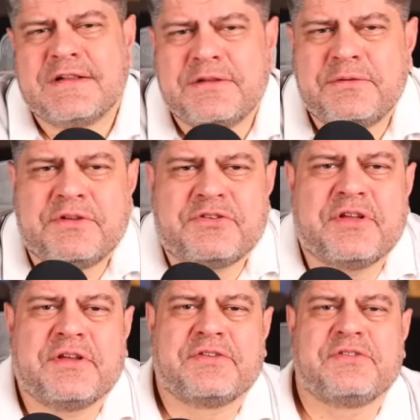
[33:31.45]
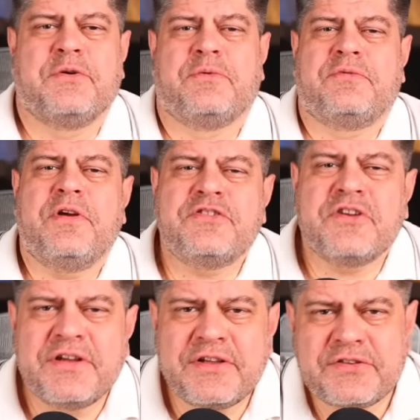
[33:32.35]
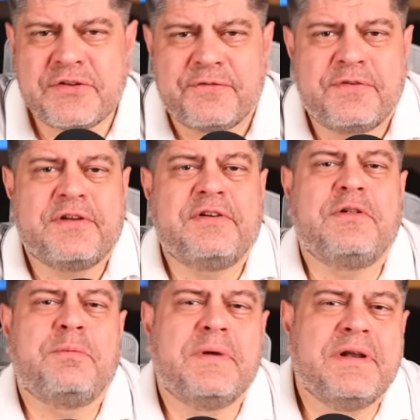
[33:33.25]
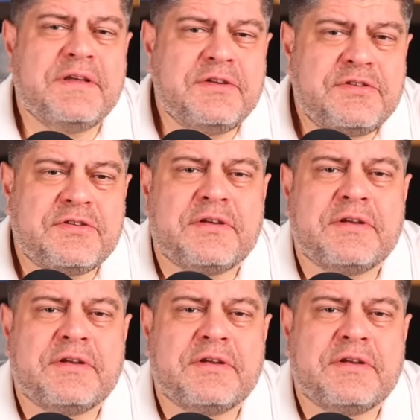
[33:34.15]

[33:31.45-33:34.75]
do those things. So Russia has the federal police,